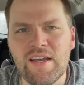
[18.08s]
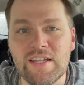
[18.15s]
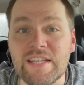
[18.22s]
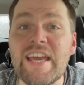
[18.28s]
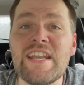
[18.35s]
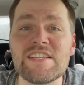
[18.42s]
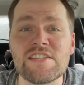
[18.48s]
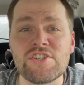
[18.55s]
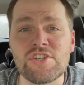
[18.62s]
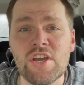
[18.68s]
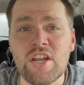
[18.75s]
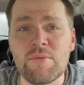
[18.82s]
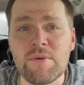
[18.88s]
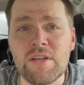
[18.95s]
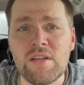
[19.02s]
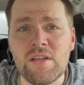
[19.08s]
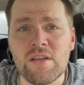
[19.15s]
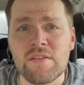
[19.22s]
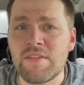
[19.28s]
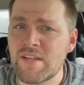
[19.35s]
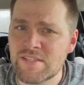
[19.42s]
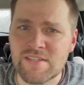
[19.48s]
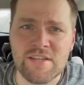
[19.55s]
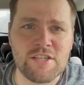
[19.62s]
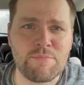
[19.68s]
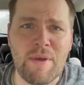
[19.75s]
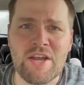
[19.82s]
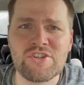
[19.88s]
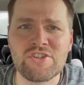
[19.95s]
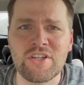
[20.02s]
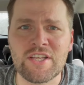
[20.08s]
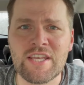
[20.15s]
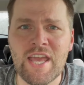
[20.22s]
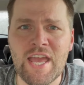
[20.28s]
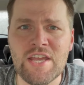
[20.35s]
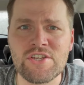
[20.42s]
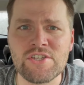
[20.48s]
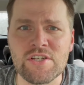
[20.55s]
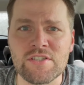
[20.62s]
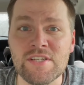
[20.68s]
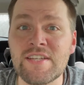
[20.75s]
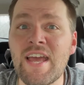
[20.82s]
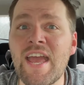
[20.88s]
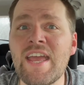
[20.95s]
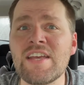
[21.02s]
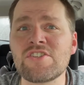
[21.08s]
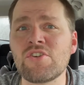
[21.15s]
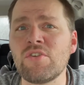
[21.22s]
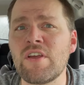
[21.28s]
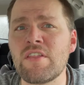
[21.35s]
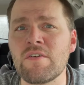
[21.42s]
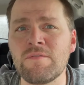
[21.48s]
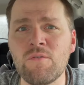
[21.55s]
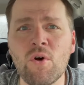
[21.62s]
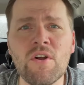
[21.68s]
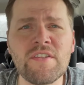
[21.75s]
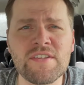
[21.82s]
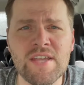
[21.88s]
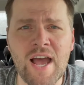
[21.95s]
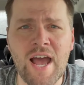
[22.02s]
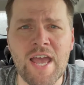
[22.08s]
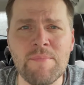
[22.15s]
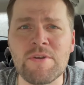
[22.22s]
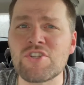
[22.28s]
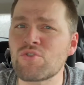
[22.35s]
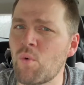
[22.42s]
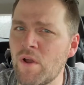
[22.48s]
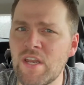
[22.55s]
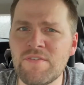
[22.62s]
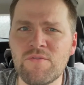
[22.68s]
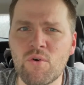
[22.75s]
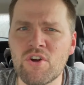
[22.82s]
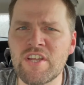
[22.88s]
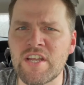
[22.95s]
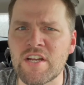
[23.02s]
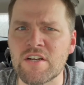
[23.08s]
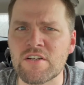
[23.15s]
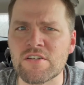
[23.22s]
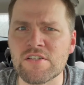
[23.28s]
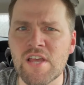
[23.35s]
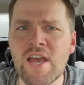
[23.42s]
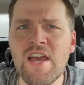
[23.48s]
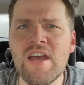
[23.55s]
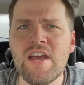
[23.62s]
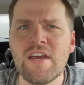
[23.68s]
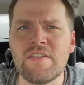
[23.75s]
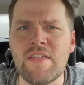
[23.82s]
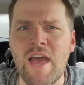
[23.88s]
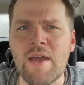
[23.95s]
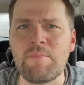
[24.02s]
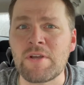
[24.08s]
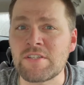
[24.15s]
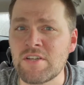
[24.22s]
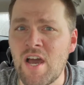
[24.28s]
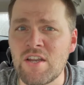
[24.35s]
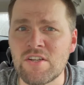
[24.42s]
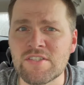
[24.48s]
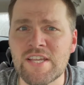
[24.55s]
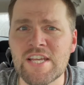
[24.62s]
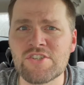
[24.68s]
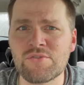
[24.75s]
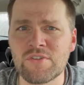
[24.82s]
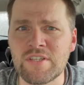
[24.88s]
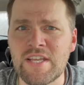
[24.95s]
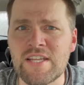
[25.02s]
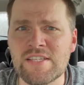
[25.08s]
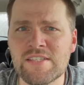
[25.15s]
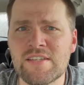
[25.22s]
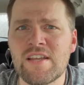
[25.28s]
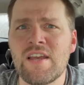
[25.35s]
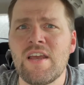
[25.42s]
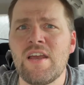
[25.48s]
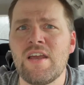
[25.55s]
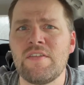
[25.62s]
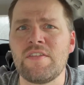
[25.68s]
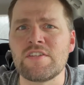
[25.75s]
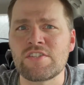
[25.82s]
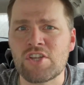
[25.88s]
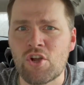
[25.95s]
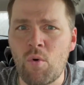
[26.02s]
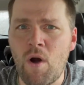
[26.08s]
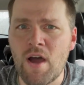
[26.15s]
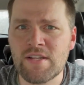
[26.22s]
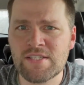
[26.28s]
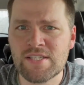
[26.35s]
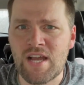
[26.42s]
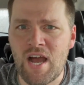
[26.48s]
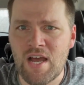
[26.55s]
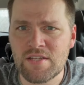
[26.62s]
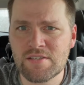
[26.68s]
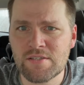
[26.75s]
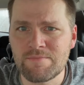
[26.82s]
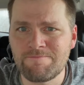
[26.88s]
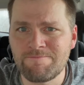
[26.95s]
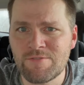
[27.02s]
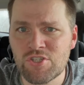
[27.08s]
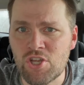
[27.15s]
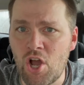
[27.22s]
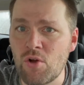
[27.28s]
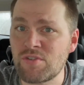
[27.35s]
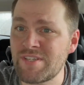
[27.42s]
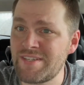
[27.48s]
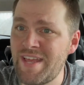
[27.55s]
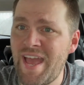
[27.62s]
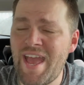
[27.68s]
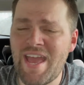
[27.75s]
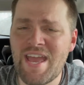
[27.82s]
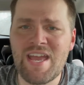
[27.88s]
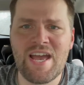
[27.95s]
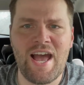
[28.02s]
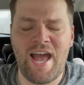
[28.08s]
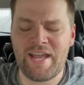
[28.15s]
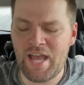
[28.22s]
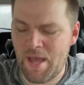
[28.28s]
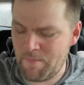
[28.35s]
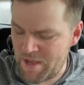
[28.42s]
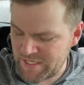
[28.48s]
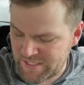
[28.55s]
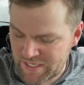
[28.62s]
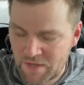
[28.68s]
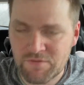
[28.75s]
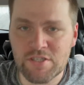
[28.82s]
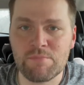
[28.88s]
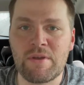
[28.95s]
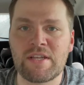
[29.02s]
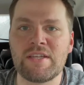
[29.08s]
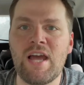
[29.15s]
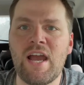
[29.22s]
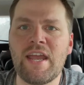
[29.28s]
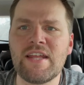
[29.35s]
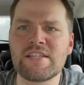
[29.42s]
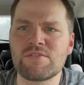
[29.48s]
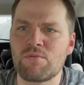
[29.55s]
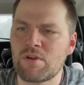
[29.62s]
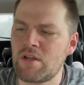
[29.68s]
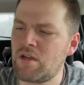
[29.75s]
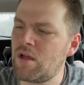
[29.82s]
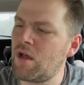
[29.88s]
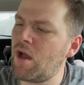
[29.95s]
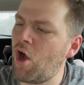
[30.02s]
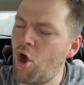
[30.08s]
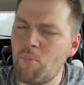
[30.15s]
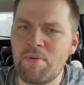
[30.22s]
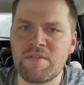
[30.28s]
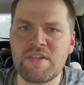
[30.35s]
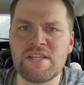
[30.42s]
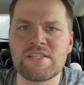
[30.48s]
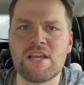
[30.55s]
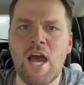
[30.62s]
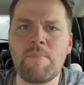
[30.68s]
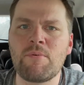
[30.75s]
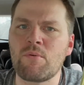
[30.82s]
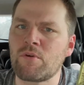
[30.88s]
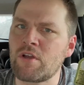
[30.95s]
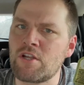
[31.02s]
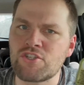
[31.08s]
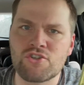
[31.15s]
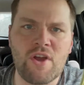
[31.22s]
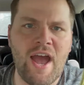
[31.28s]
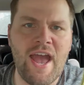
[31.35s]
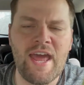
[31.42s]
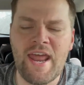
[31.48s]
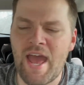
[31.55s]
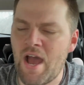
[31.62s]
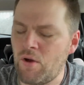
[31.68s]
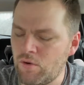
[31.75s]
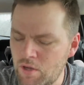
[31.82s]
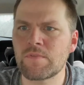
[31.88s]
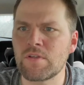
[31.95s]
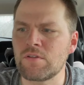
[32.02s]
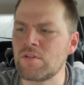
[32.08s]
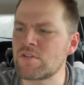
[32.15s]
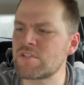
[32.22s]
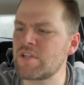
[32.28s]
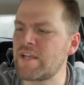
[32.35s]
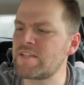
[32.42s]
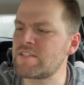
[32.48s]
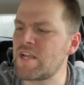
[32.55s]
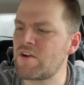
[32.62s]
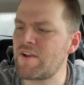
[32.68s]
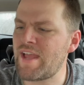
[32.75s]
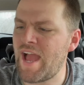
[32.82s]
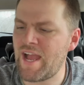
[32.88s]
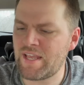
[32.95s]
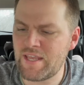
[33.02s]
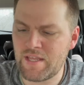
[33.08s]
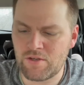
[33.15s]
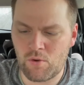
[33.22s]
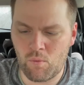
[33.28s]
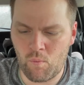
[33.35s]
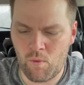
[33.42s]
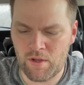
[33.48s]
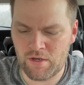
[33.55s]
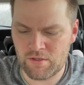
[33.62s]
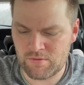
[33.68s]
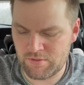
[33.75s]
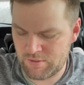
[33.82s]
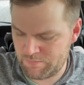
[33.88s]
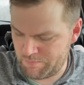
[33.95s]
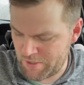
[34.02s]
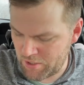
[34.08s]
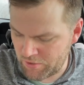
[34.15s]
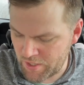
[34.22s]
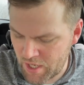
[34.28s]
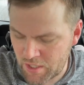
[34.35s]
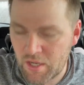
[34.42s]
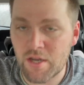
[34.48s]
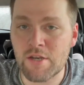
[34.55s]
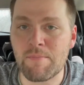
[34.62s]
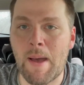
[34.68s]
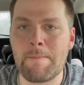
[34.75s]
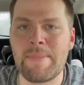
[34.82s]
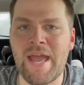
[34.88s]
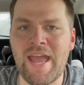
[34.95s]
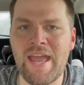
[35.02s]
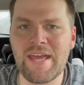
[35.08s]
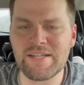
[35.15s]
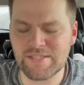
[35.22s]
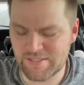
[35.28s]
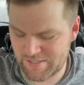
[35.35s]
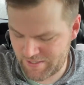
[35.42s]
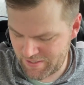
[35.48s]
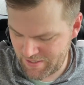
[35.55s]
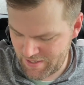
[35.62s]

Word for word: Ladies and gentlemen, this is a special occasion. Today is only the fourth time in 24 years that McDonald's has released the Szechuan sauce. So today I got myself some McNuggets. We're gonna open these up and we're gonna try it out. Looks like teriyaki. Don't wanna spill none onto my pants.